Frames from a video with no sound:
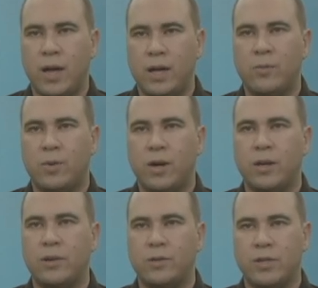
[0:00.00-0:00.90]

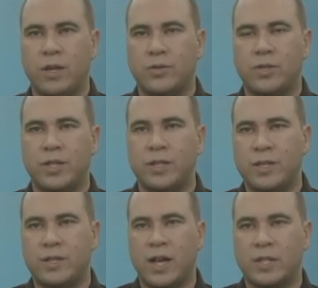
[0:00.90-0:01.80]
anyone who's interested in
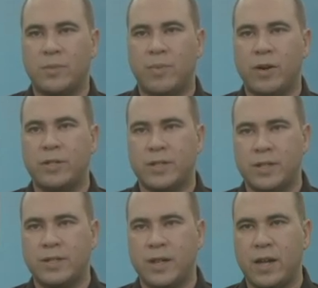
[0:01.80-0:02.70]
disaster preparedness
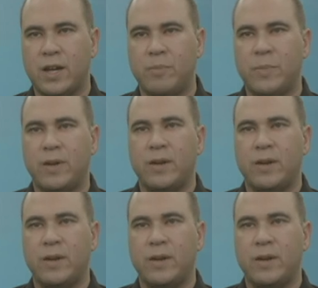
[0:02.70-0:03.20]
can sign up